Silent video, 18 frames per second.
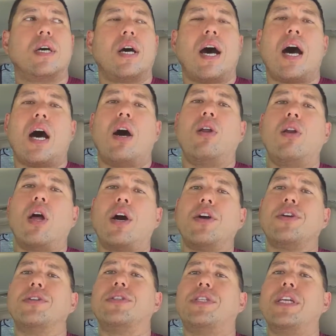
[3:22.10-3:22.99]
how
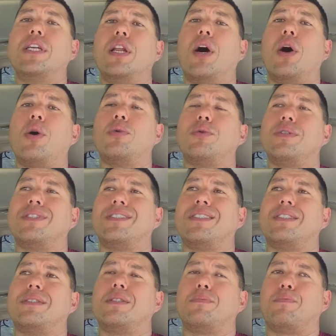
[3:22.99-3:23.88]
long your deload
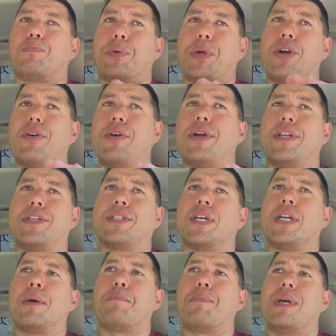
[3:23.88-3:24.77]
period is
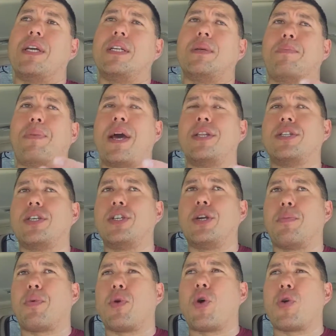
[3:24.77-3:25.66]
going to be. It depends on
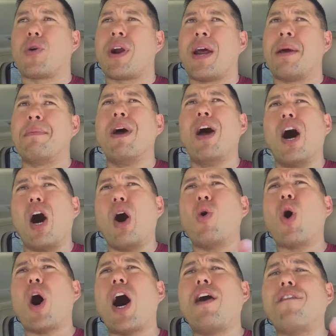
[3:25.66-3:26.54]
your program,
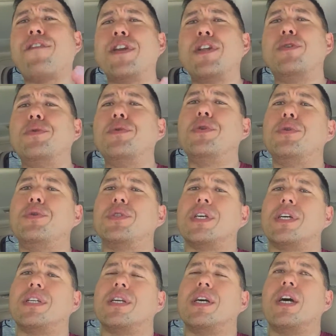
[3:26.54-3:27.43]
how often you use
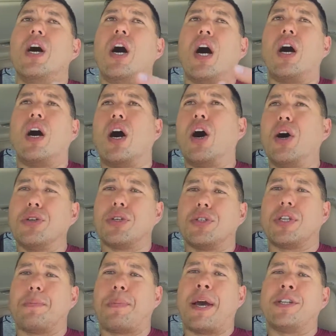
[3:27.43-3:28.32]
it, also
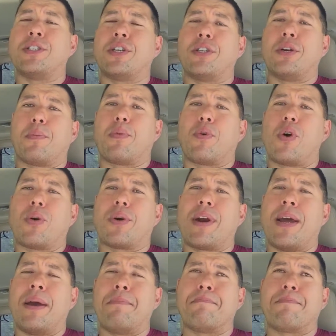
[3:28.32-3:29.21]
depends on your
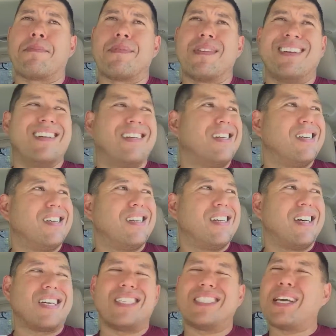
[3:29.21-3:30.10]
program.
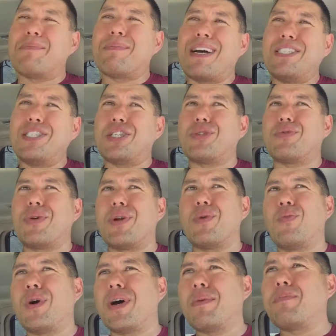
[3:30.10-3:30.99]
Like I said, mine's is three
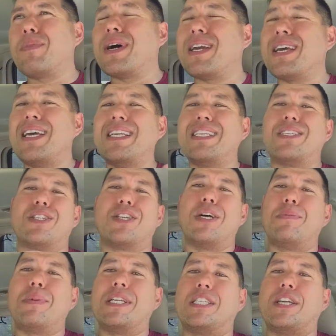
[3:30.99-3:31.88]
to one, but it
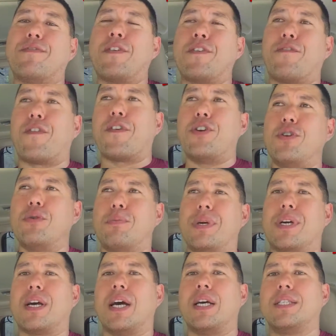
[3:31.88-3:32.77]
could be different for you
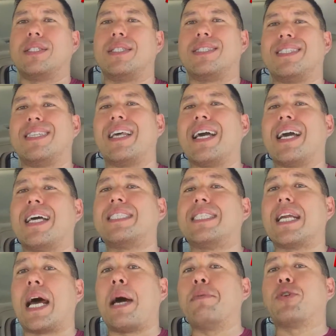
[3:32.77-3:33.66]
because, like I
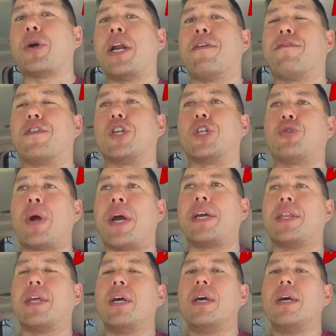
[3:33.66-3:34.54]
said, I'm training for
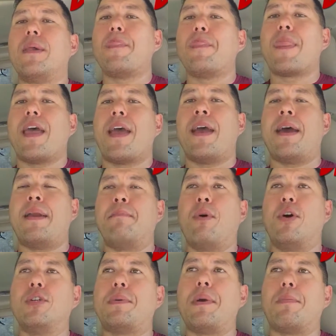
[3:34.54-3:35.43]
strength and
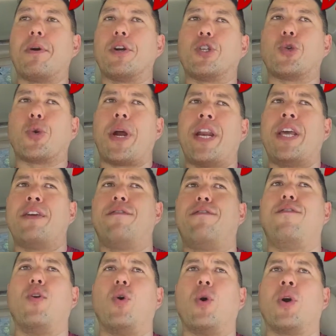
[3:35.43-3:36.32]
most people are training
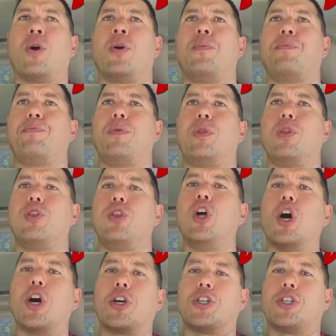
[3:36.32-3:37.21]
for
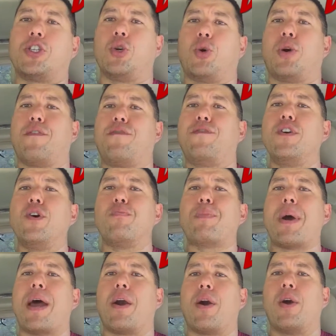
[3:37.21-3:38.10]
looks or to feel
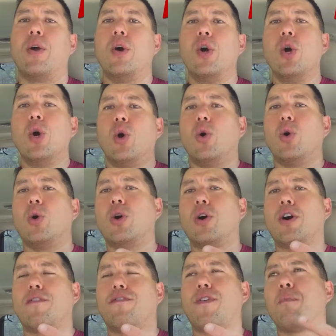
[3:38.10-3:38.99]
better
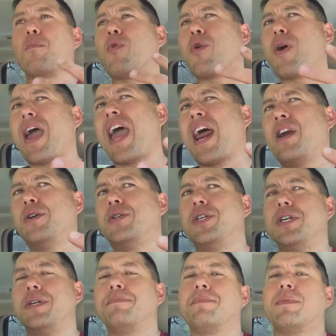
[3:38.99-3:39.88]
or for more
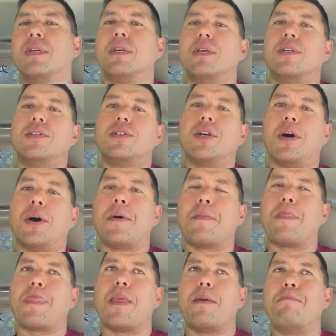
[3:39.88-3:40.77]
energy. So
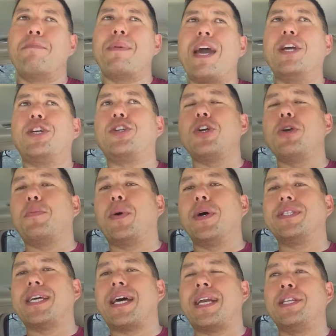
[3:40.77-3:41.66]
make sure you
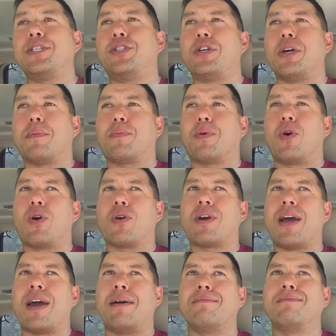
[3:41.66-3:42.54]
put that into your
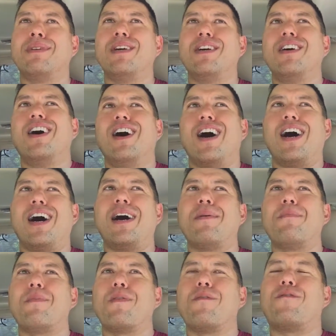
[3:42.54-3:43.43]
program.
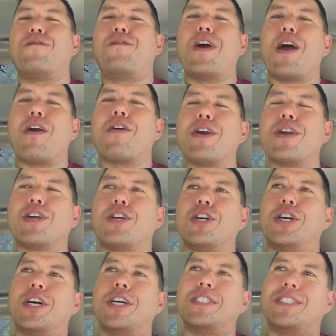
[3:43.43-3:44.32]
Um, very
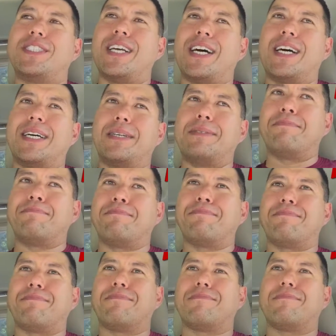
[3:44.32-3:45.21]
good
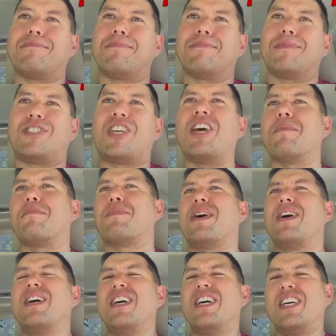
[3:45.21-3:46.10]
um, tip.
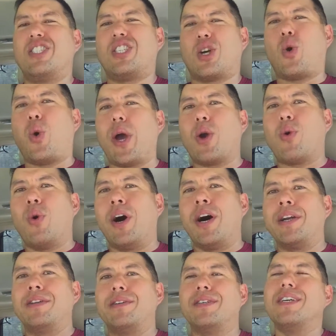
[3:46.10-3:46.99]
It's a quick
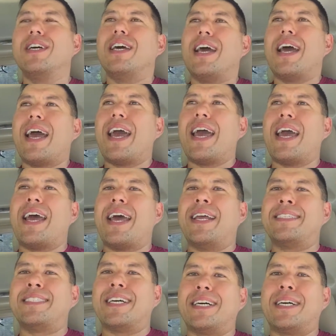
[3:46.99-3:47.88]
one.
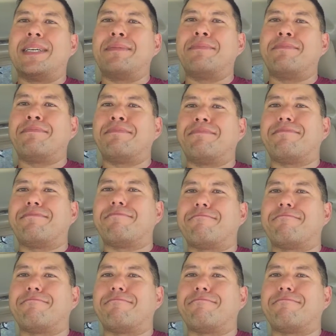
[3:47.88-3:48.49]
And um,